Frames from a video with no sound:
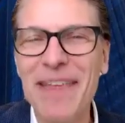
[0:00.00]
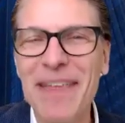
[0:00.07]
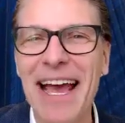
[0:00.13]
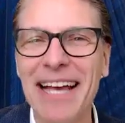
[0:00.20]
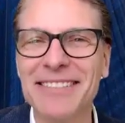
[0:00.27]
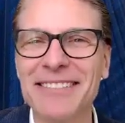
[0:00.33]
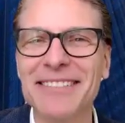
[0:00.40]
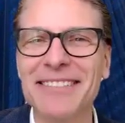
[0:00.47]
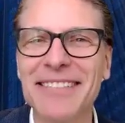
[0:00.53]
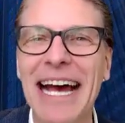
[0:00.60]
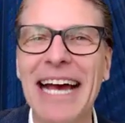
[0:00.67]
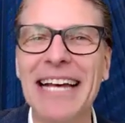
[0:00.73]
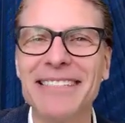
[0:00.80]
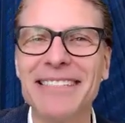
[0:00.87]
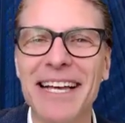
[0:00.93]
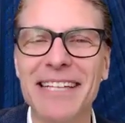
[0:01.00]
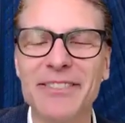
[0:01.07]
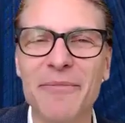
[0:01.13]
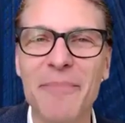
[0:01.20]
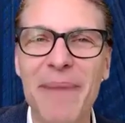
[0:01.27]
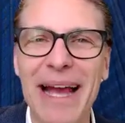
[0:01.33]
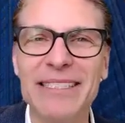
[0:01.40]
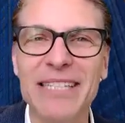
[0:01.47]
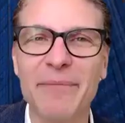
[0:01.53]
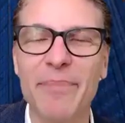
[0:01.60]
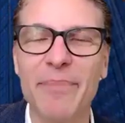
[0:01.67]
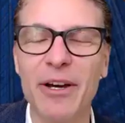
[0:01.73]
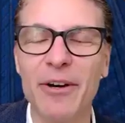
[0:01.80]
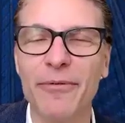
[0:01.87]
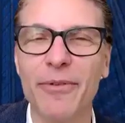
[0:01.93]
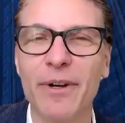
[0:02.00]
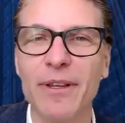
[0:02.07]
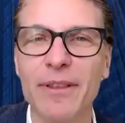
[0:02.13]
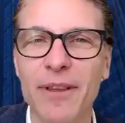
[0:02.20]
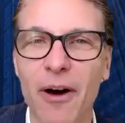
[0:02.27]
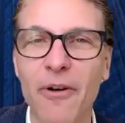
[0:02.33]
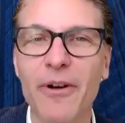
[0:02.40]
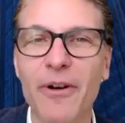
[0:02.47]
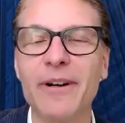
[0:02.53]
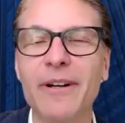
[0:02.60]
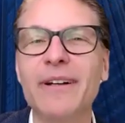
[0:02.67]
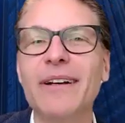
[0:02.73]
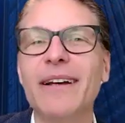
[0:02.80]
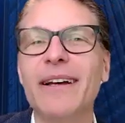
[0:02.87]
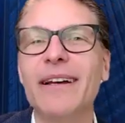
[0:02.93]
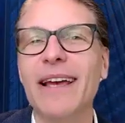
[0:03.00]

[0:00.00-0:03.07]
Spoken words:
exercising as your magic pill for a longer